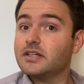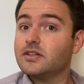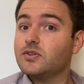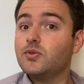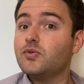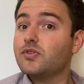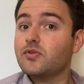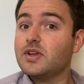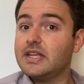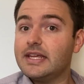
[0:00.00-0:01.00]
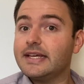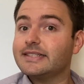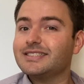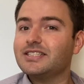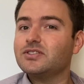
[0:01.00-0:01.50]
2-3
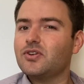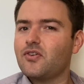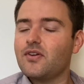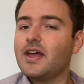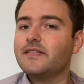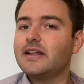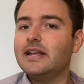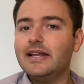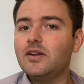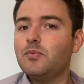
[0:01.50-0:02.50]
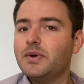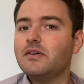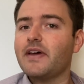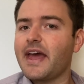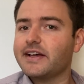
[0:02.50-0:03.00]
years just to create a little bit
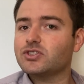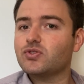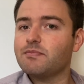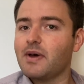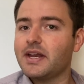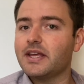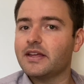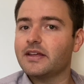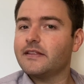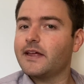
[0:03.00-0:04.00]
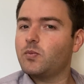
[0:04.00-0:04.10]
of extra money that